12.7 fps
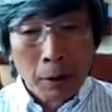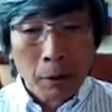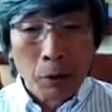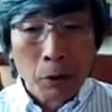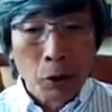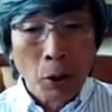
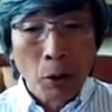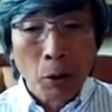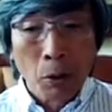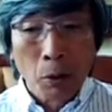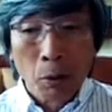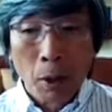
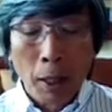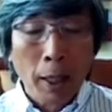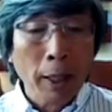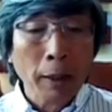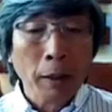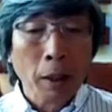So
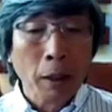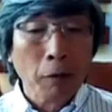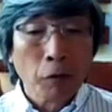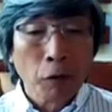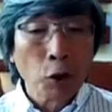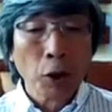I
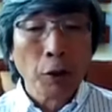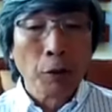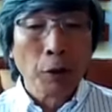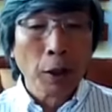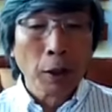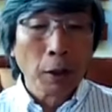unfortunately
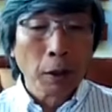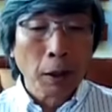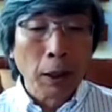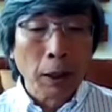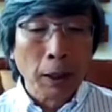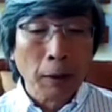think
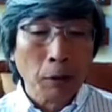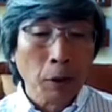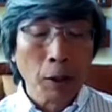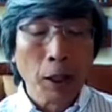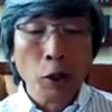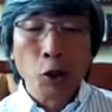uh,
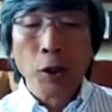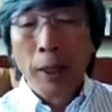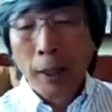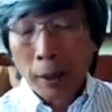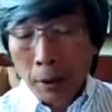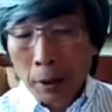this Asian
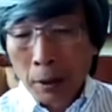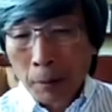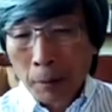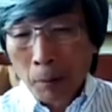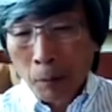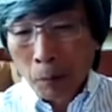hate
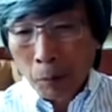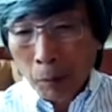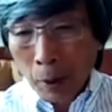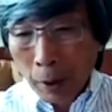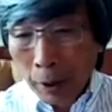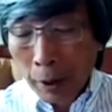
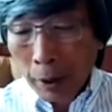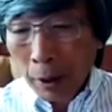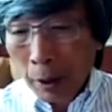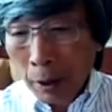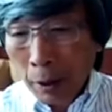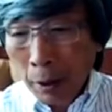
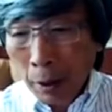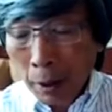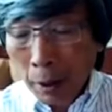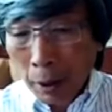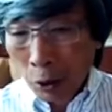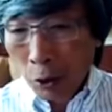here
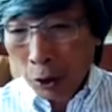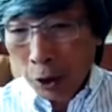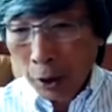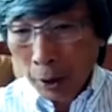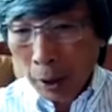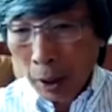that you're
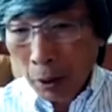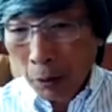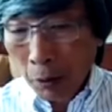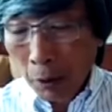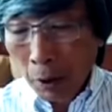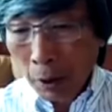seeing
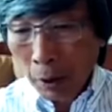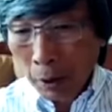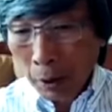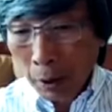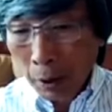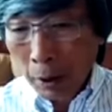now
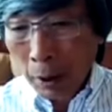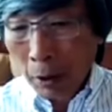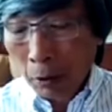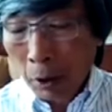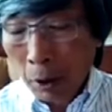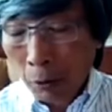in, in
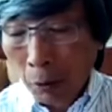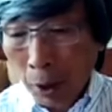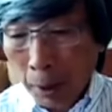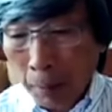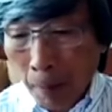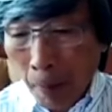our
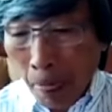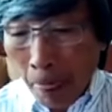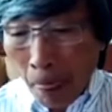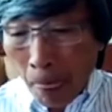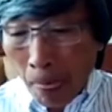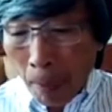country
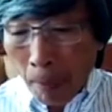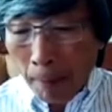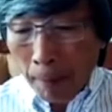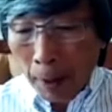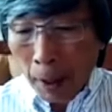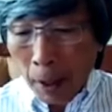
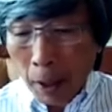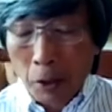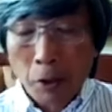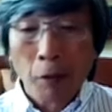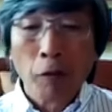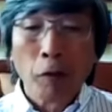is
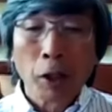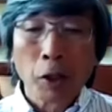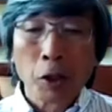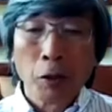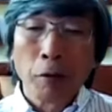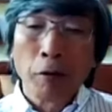a
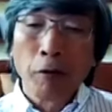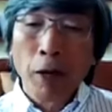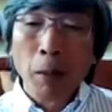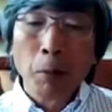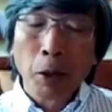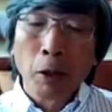reflection of the
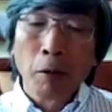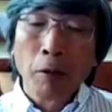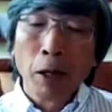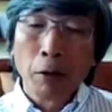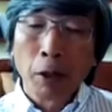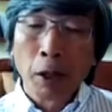fabric of
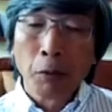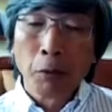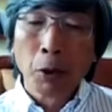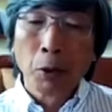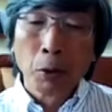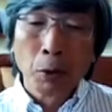how the
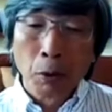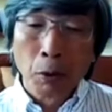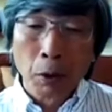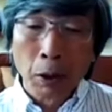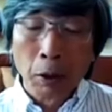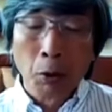country
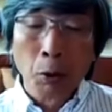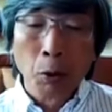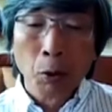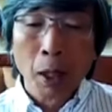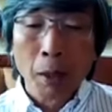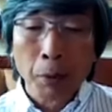grew. It
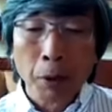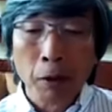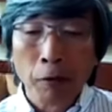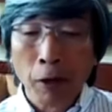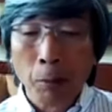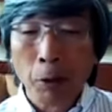grew up in the
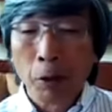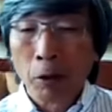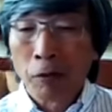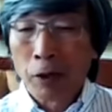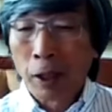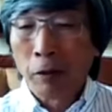fabric
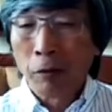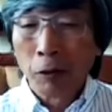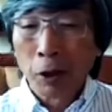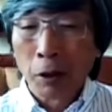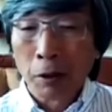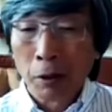of
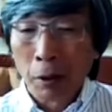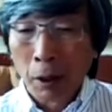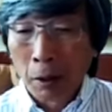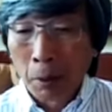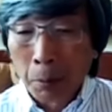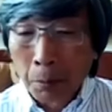slavery and,
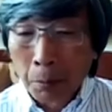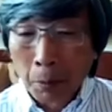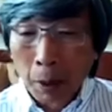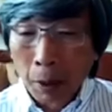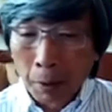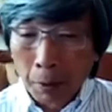and,
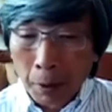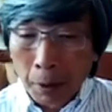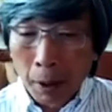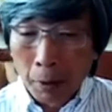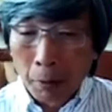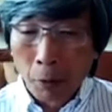and,
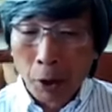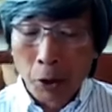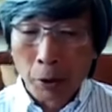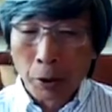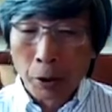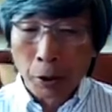and
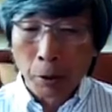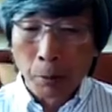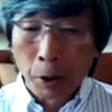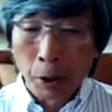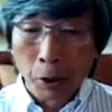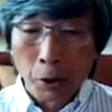racial
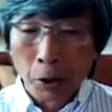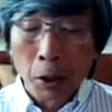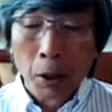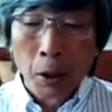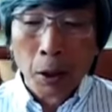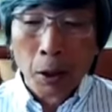discrimination,
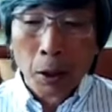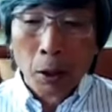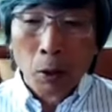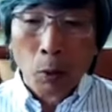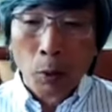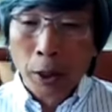
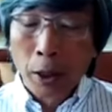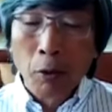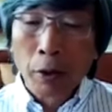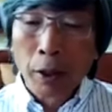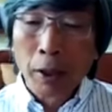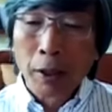which I
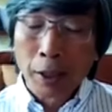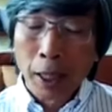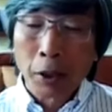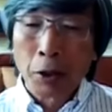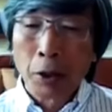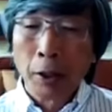don't think it's
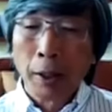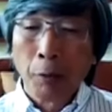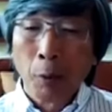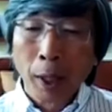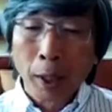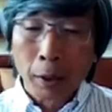actually
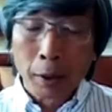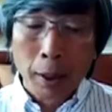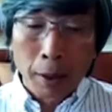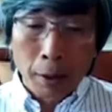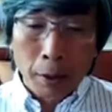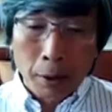
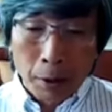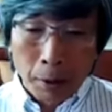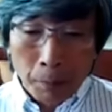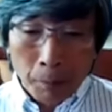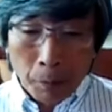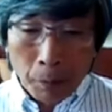recognized.
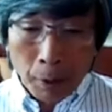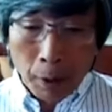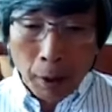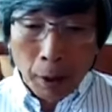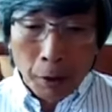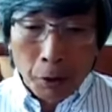
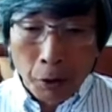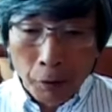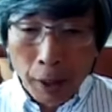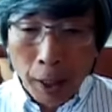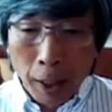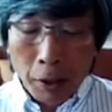And so if
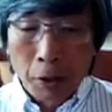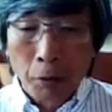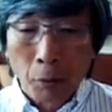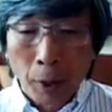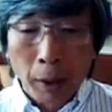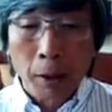it has
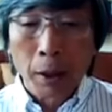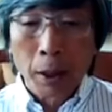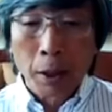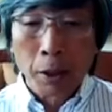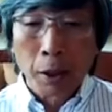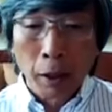to
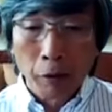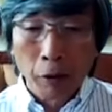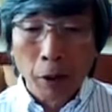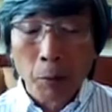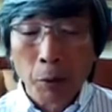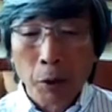recognize it, have
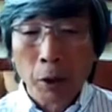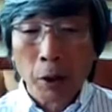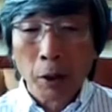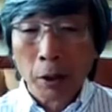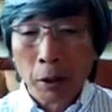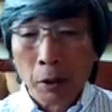
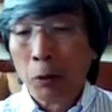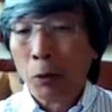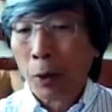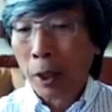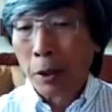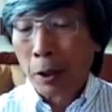empathy and
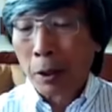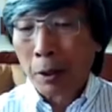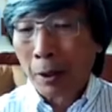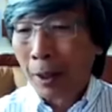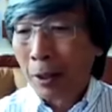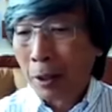address it.
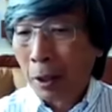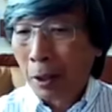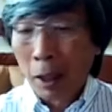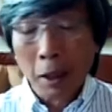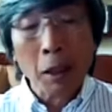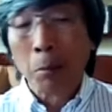And I said,
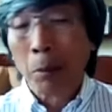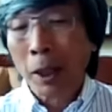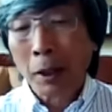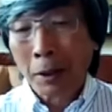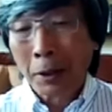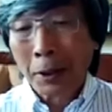and then
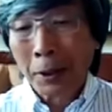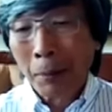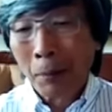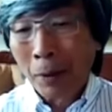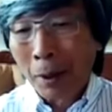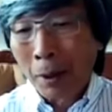break it.
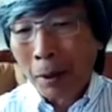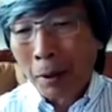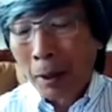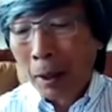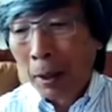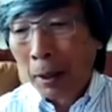
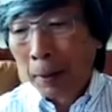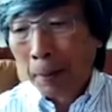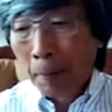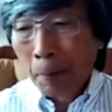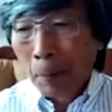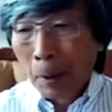
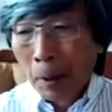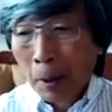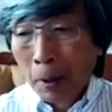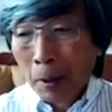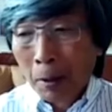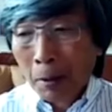Um,
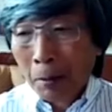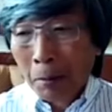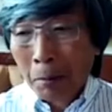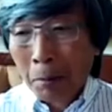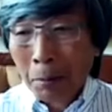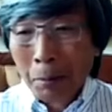
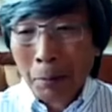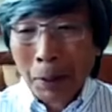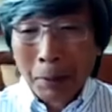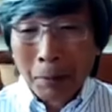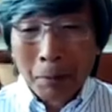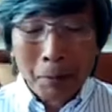
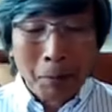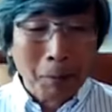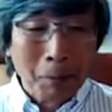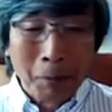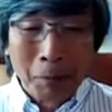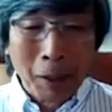but
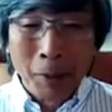maybe